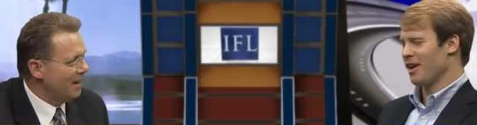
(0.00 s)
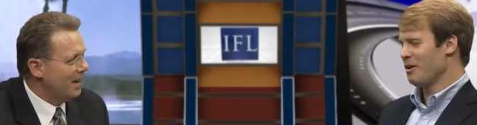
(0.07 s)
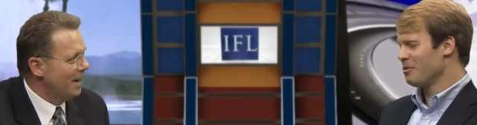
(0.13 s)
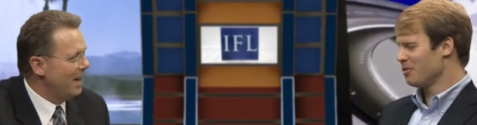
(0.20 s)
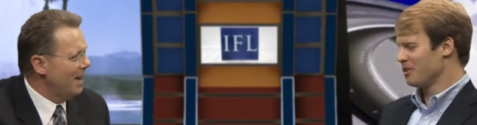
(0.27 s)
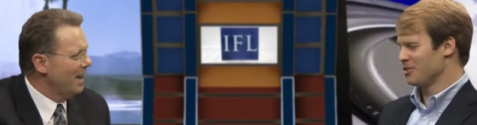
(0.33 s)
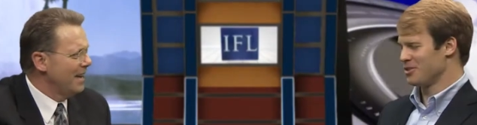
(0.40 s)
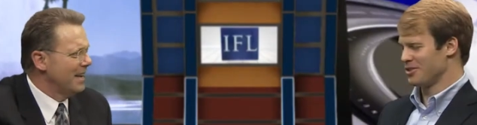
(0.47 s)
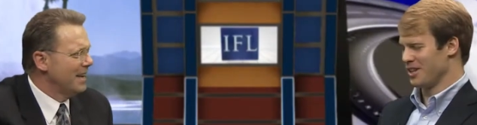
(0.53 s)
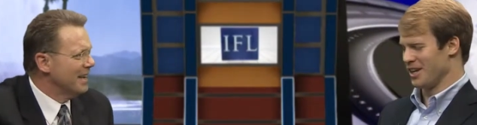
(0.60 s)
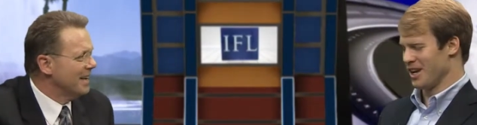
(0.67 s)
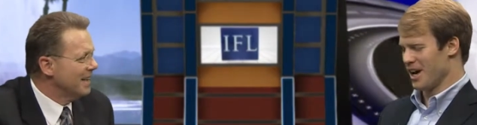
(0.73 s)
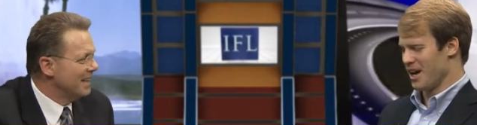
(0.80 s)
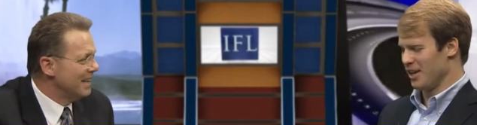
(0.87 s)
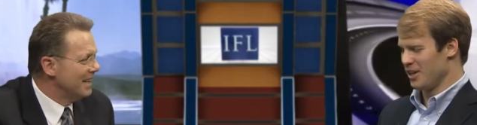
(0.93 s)
Speaker 1: it was
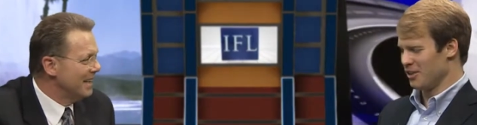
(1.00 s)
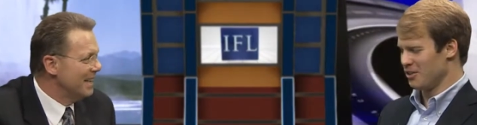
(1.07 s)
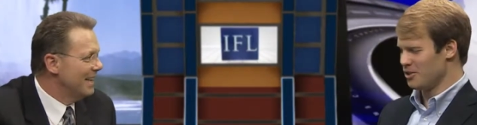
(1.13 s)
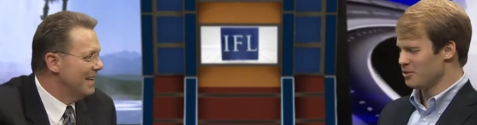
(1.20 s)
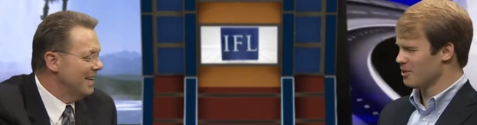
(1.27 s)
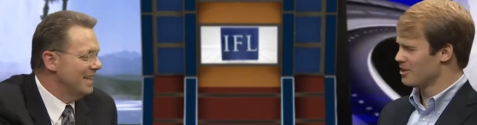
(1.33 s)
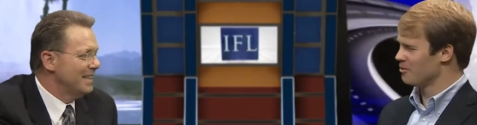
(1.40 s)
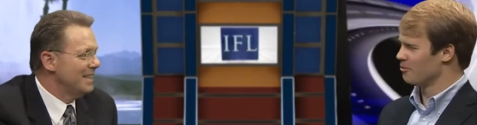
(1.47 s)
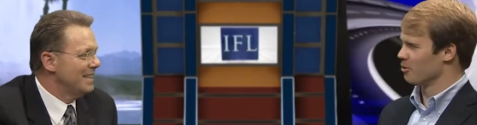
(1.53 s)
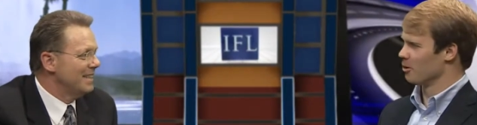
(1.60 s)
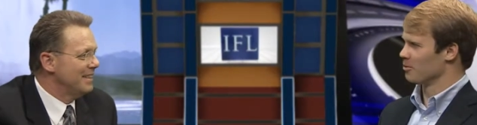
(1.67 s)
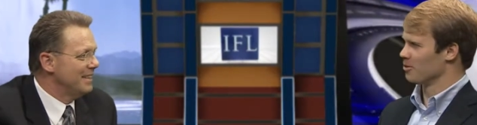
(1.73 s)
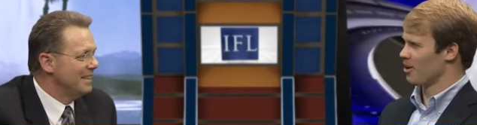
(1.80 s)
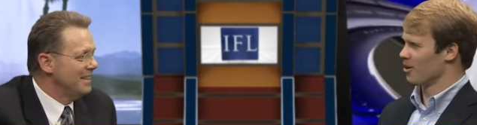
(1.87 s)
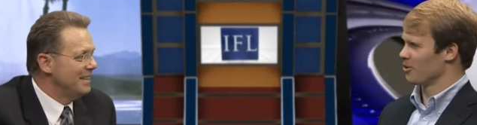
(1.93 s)
interesting. Did you read the
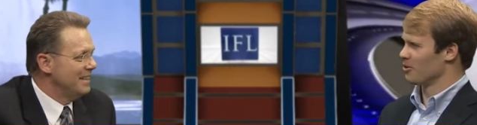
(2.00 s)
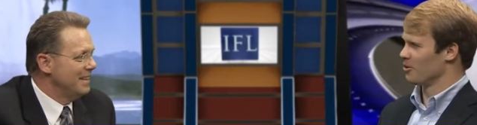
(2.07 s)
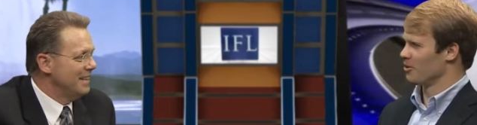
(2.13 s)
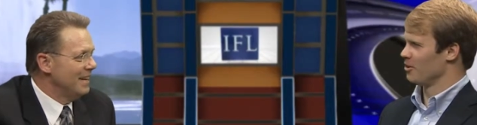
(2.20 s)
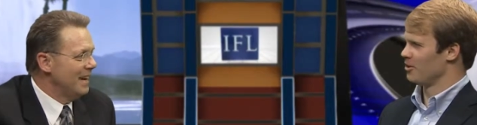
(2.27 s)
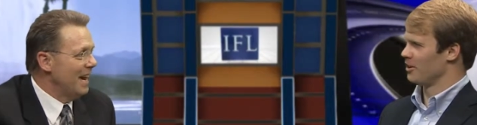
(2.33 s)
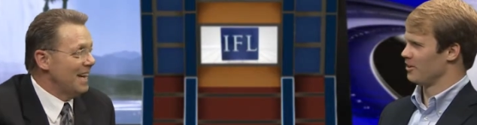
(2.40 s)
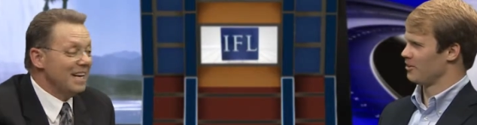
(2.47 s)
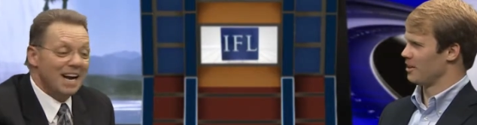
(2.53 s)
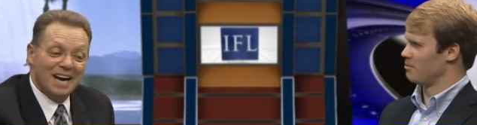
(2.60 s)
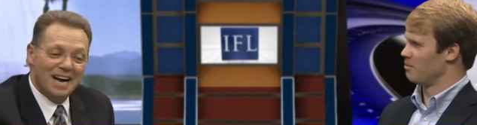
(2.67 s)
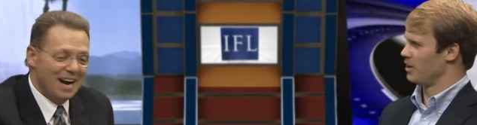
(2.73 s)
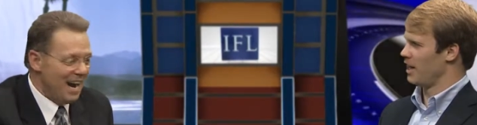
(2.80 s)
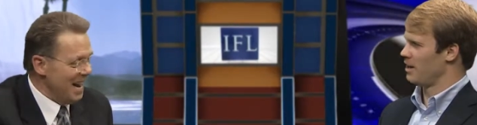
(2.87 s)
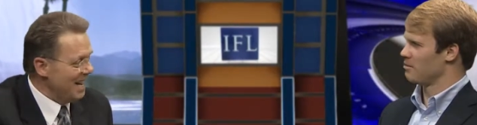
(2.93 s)
Forbes article that
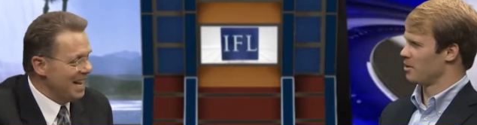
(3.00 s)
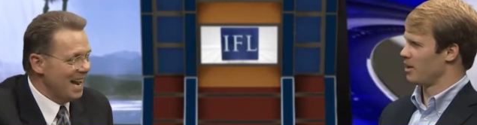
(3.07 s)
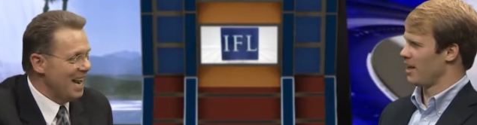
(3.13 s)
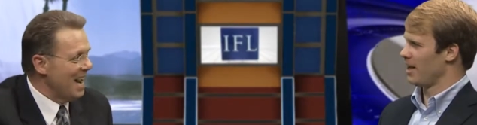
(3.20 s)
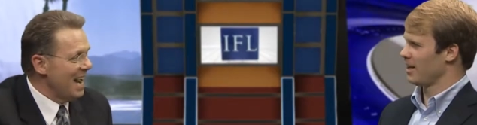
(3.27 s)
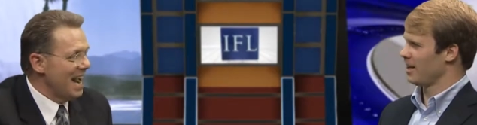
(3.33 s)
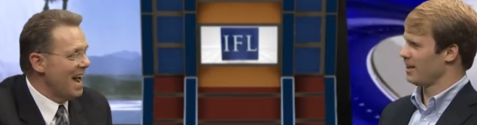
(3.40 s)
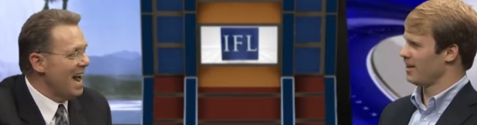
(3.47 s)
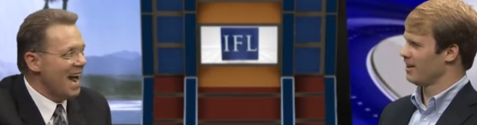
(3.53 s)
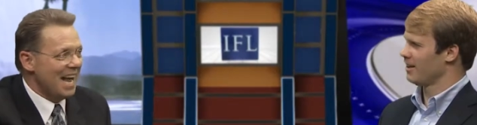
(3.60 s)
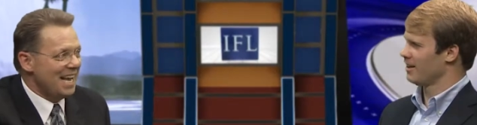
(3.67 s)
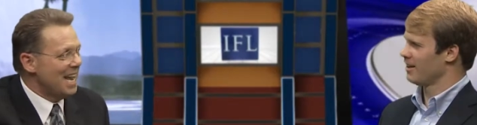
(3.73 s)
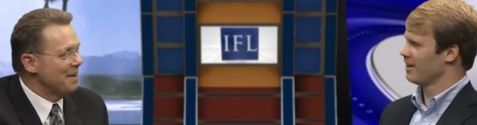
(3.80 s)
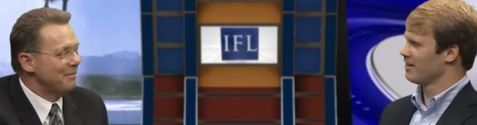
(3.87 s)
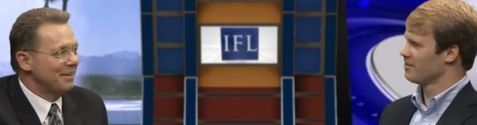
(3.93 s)
said blame Bernanke?
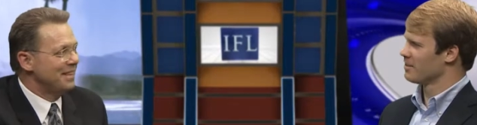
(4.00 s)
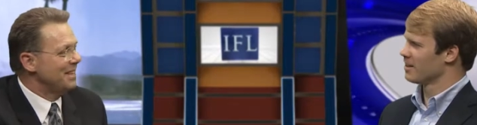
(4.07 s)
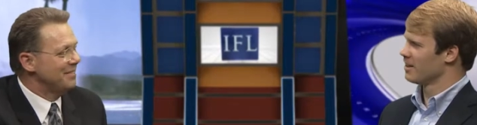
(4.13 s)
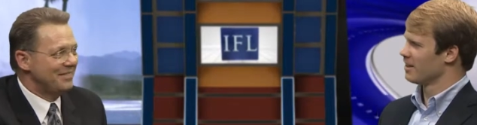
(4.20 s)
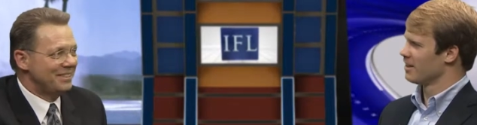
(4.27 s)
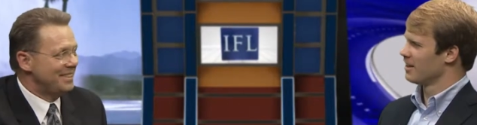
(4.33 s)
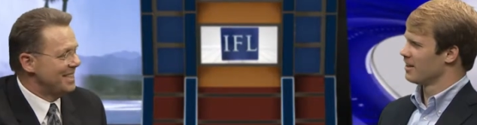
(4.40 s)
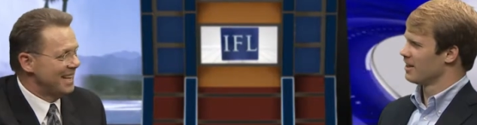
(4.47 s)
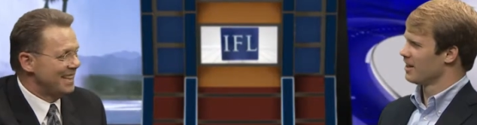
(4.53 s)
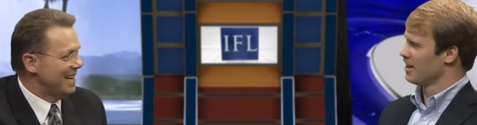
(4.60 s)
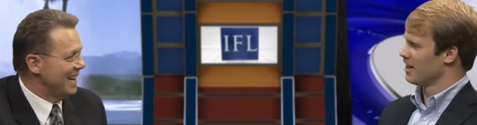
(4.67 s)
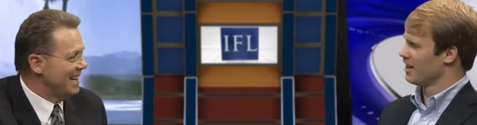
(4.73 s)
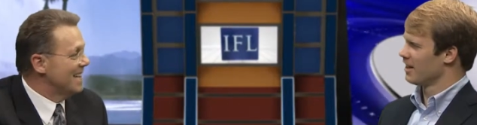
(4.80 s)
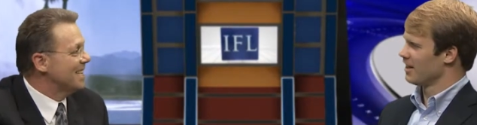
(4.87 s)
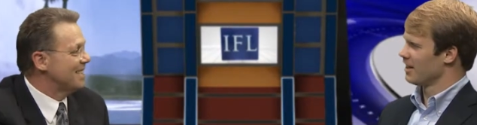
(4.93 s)
I can't believe you said
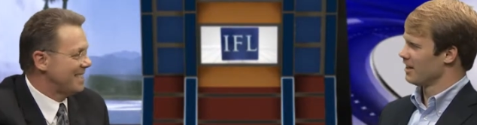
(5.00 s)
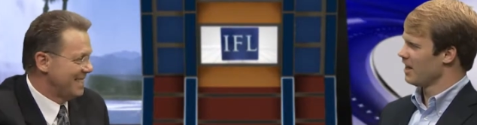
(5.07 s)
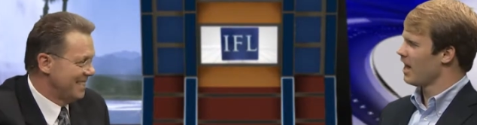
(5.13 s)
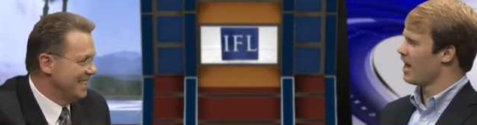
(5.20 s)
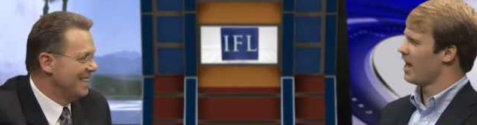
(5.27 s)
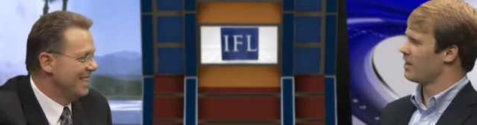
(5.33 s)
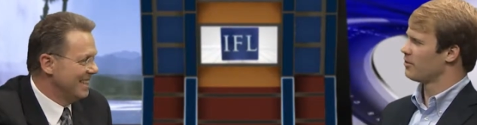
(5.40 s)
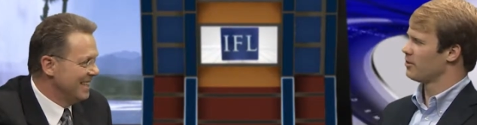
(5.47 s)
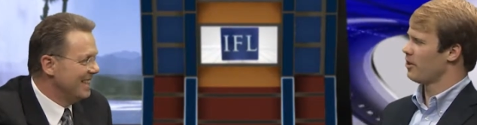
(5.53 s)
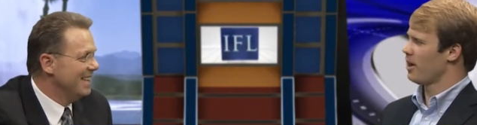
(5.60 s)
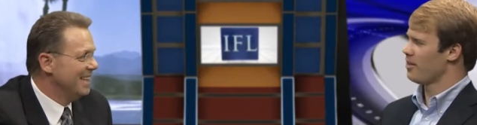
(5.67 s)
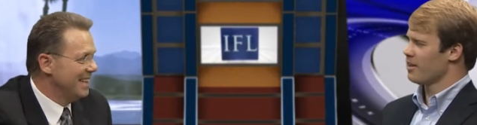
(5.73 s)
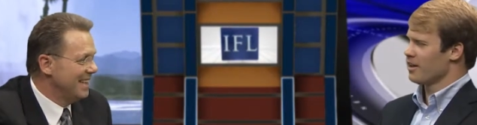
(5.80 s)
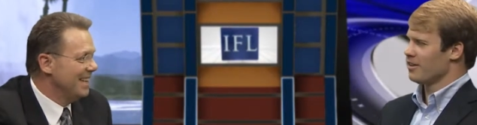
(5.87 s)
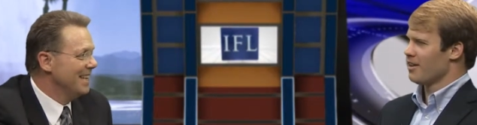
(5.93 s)
that, yes. Yeah, so
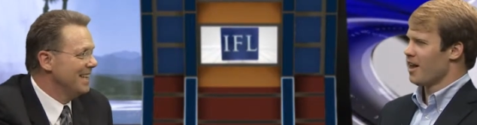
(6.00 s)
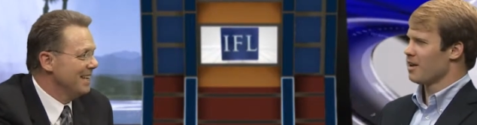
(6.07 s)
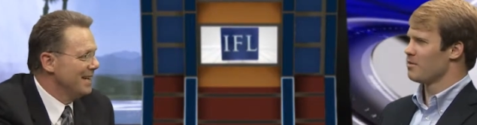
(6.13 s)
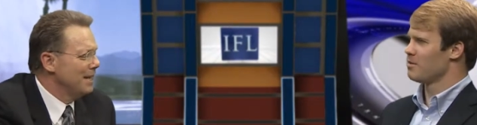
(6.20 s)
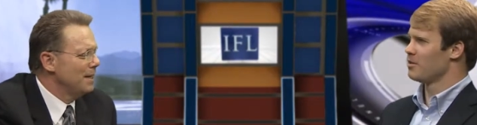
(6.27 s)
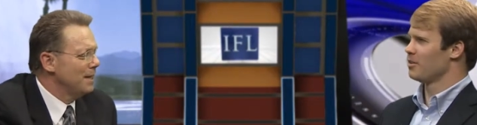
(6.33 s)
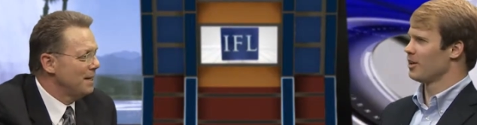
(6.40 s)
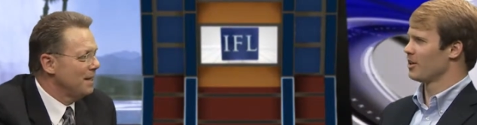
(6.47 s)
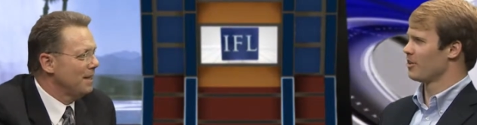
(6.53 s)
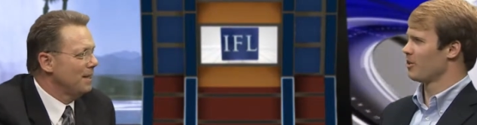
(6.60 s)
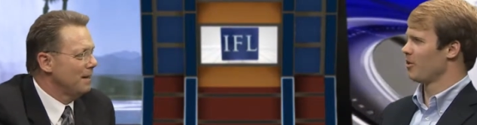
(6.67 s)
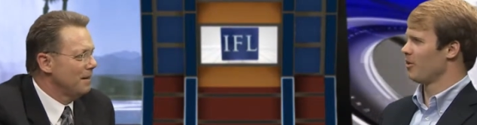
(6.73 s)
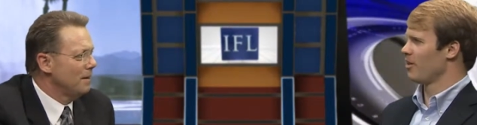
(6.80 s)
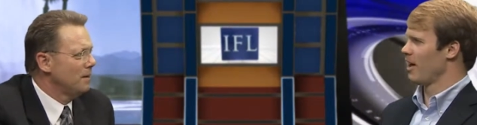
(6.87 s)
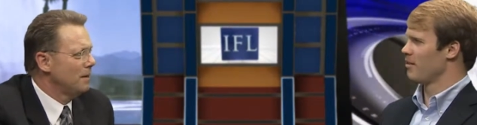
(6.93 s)
I think a lot of people look at
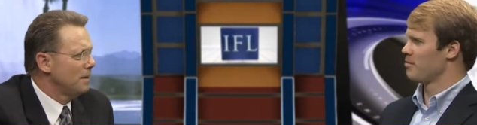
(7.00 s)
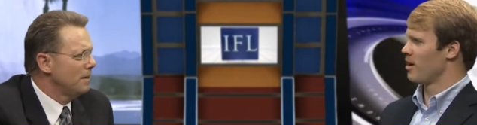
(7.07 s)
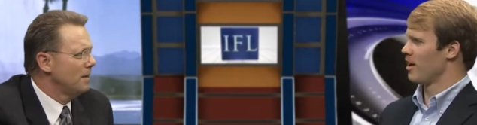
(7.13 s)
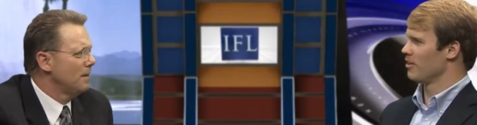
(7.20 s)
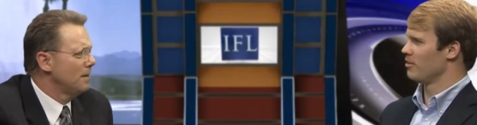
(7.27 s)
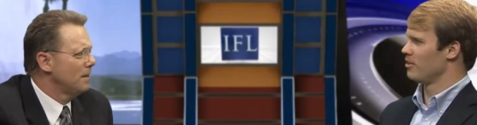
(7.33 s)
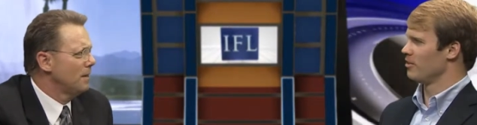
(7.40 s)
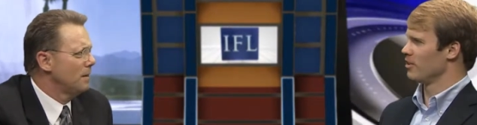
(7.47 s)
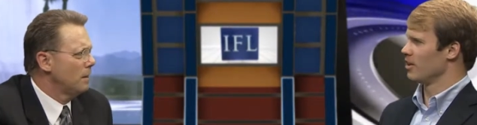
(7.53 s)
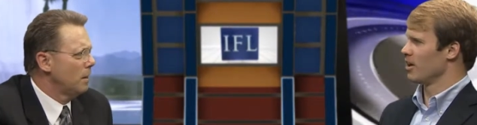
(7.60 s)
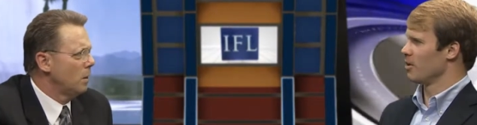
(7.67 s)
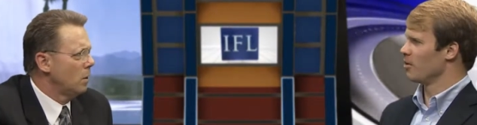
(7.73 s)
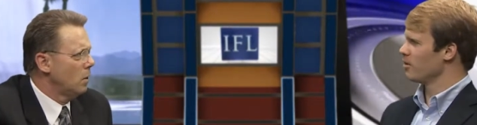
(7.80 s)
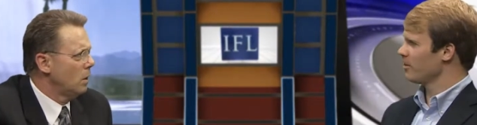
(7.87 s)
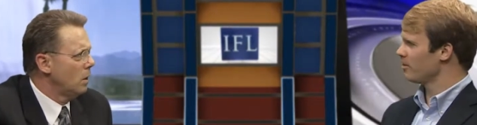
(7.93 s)
their whole life policies and
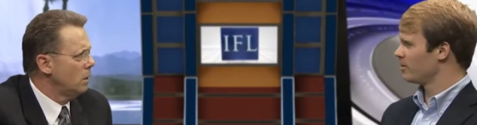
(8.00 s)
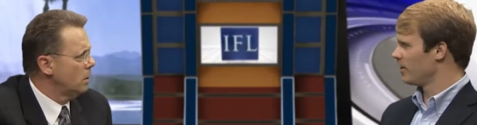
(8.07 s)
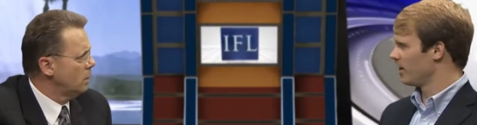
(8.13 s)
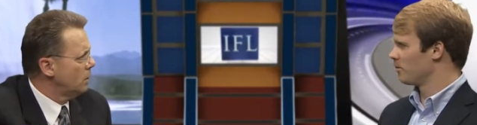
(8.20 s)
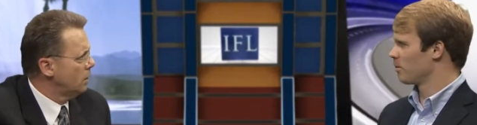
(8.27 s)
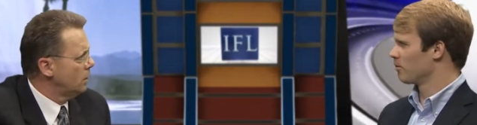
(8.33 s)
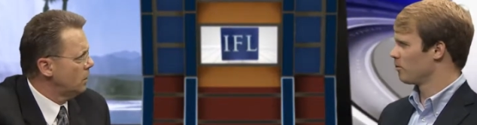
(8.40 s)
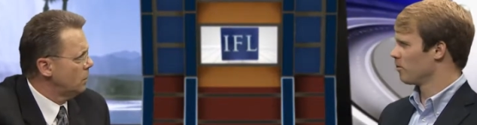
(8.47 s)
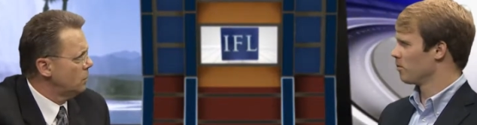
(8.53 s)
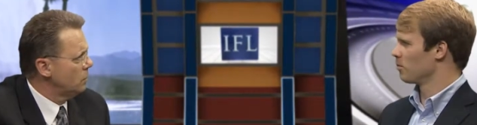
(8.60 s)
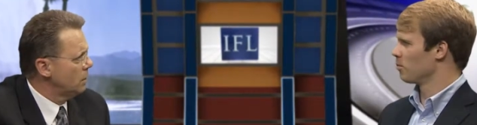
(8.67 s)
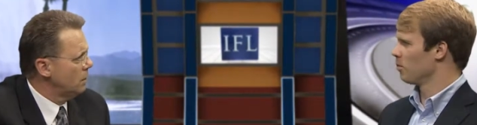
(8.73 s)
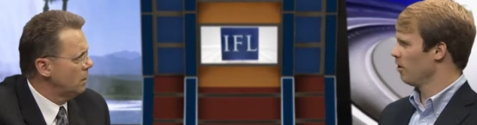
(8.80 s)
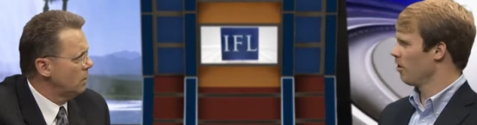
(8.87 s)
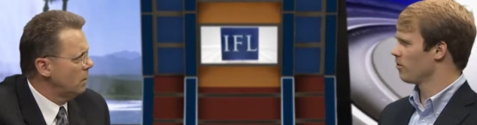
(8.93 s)
go, well, this thing
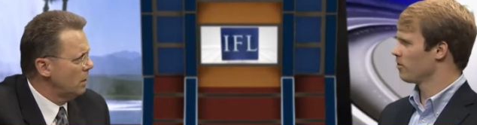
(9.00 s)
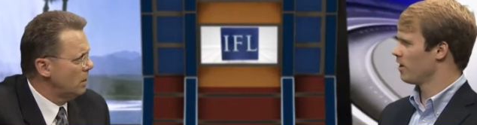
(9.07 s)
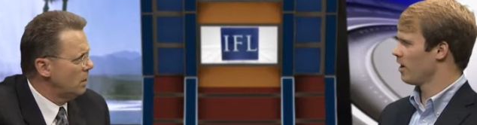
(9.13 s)
performed worse